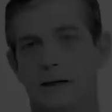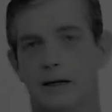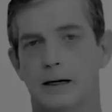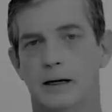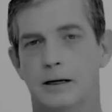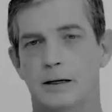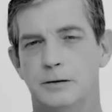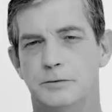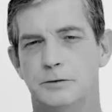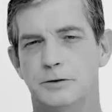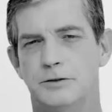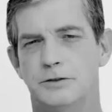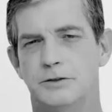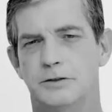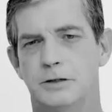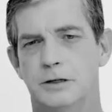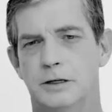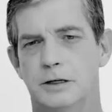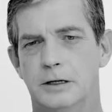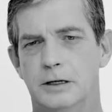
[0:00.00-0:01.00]
It
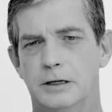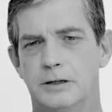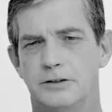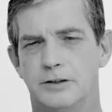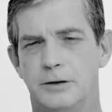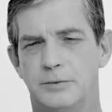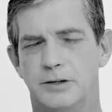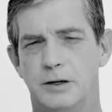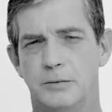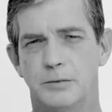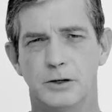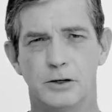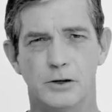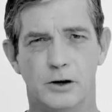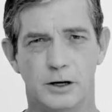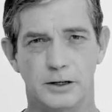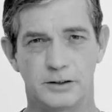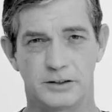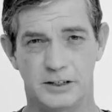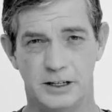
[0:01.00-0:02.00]
was September
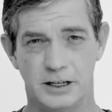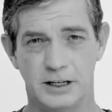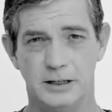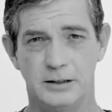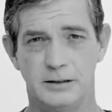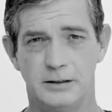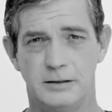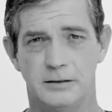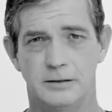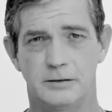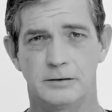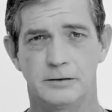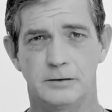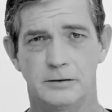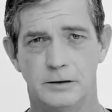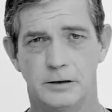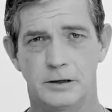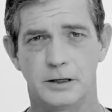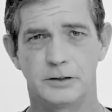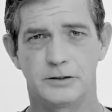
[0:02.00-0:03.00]

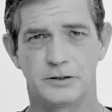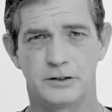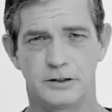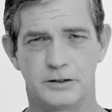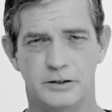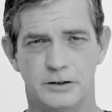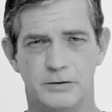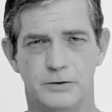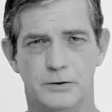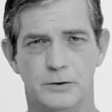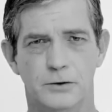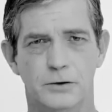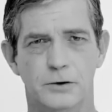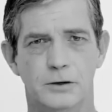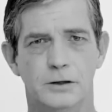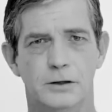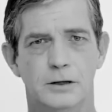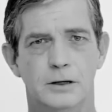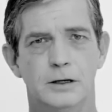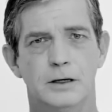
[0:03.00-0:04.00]

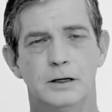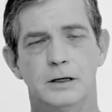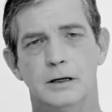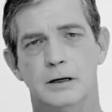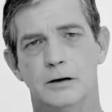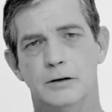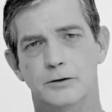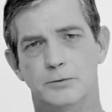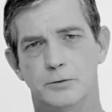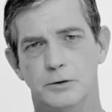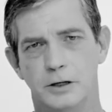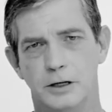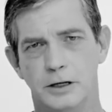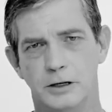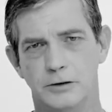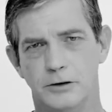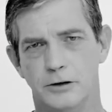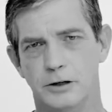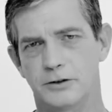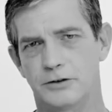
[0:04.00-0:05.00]
1964. I was
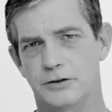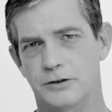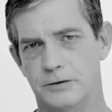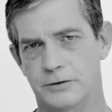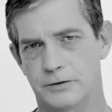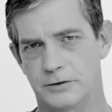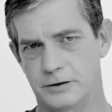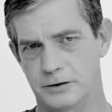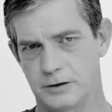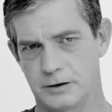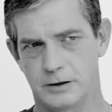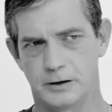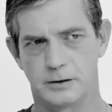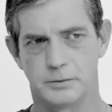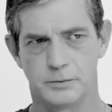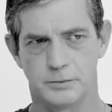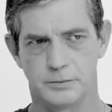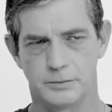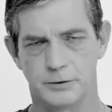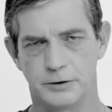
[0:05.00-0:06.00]
working night shift at
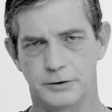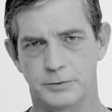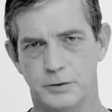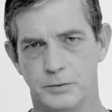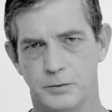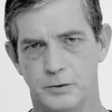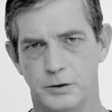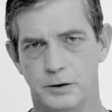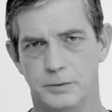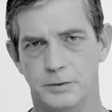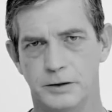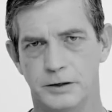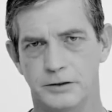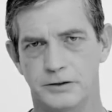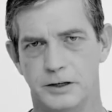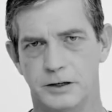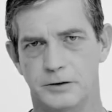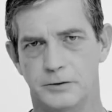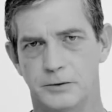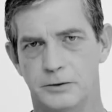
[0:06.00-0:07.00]
the Brisbane Water
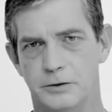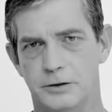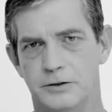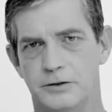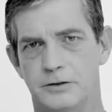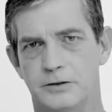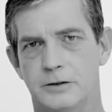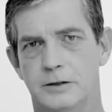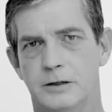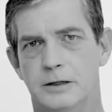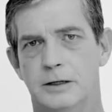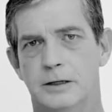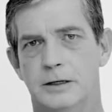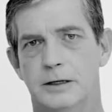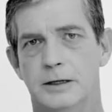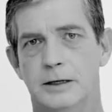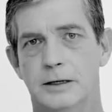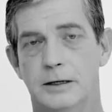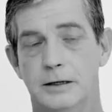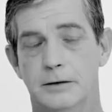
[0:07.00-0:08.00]
Police headquarters.
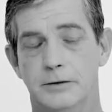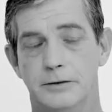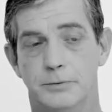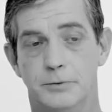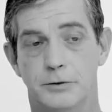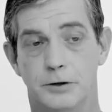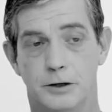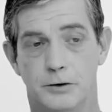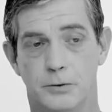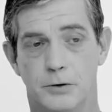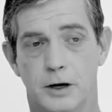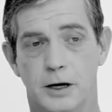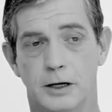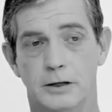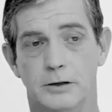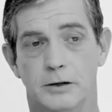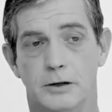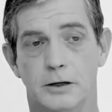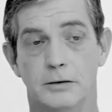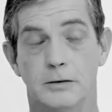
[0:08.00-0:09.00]
It's a pretty
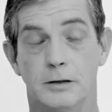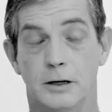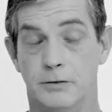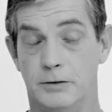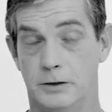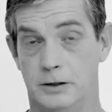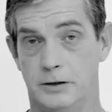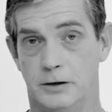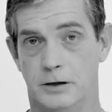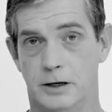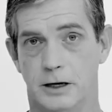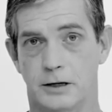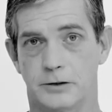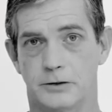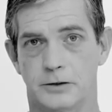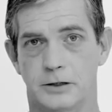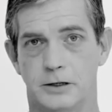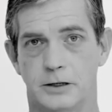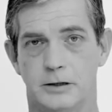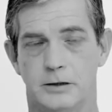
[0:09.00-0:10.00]
quiet night, lovely night
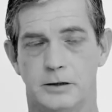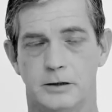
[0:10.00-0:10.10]
actually.